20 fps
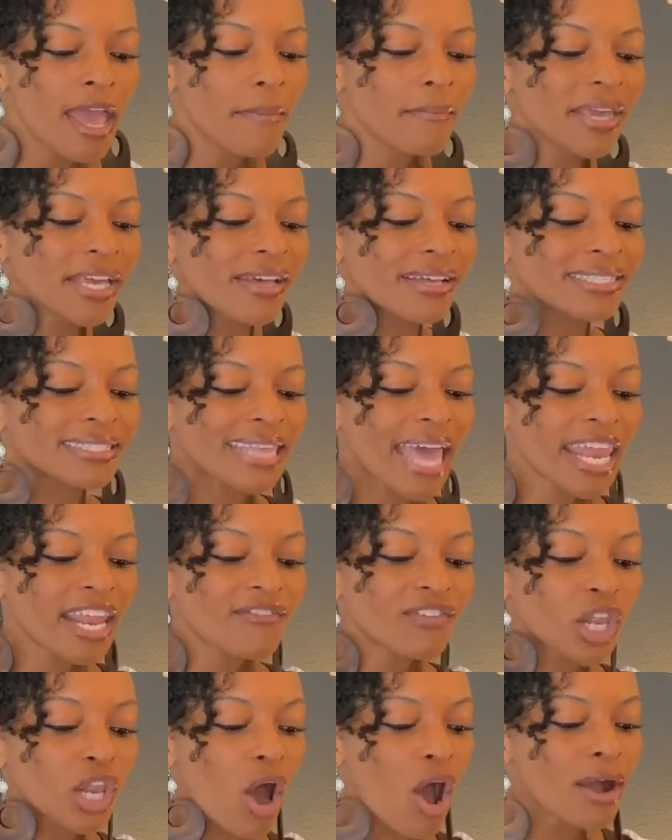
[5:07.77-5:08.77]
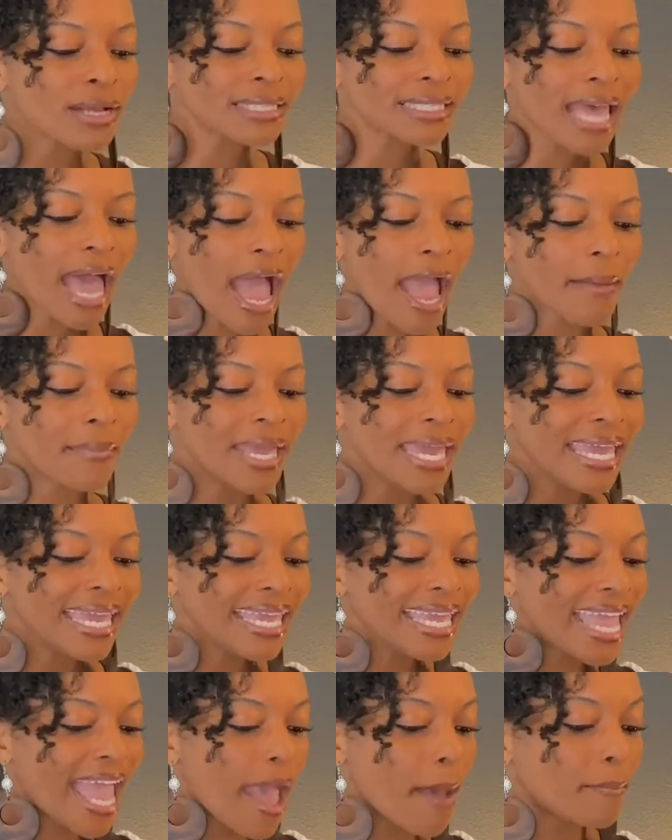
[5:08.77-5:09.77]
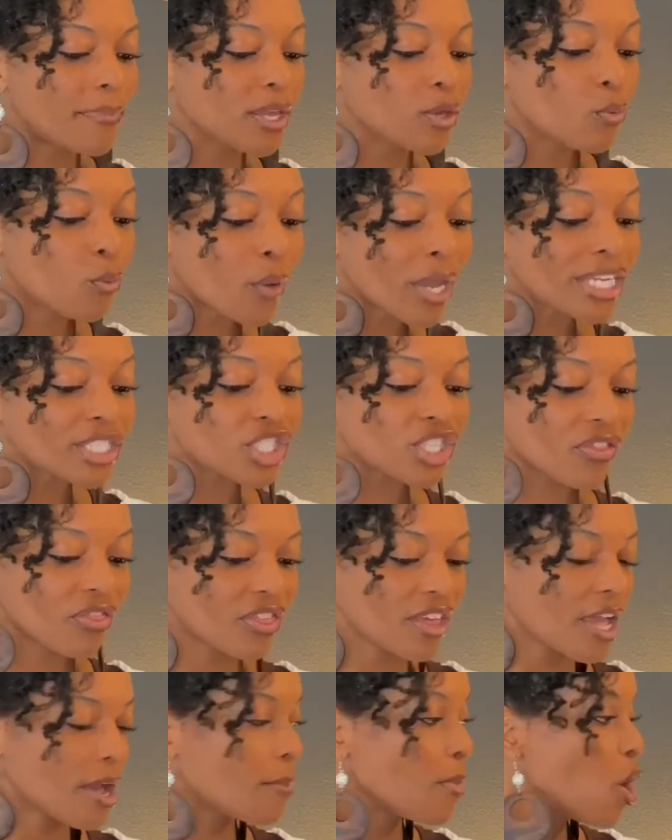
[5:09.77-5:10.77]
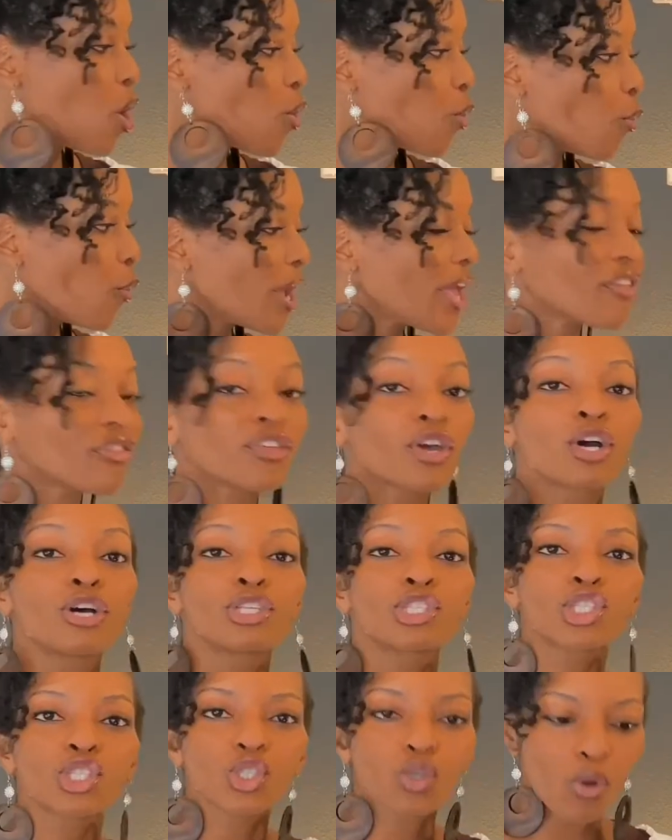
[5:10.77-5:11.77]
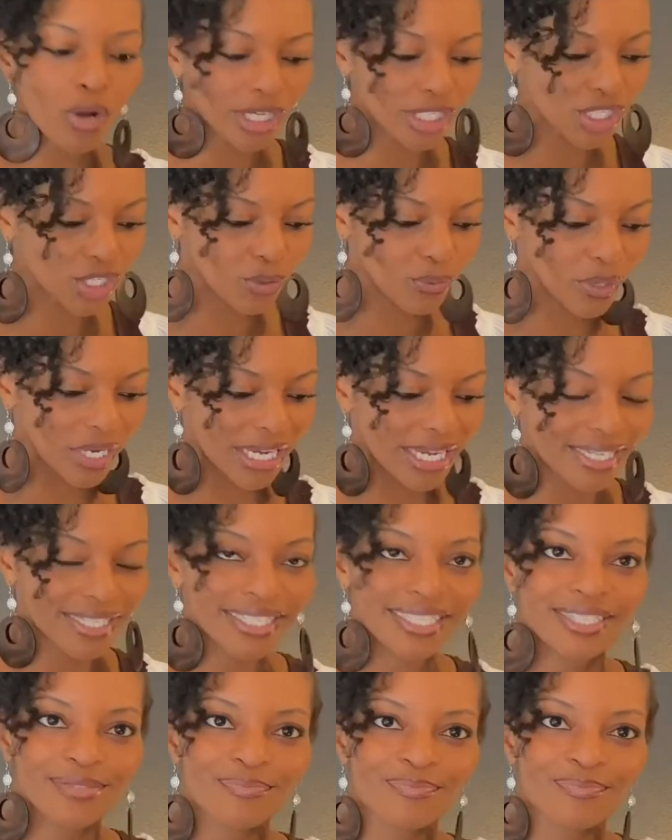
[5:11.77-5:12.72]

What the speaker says: because that of a long time he had bewitched them with sorceries.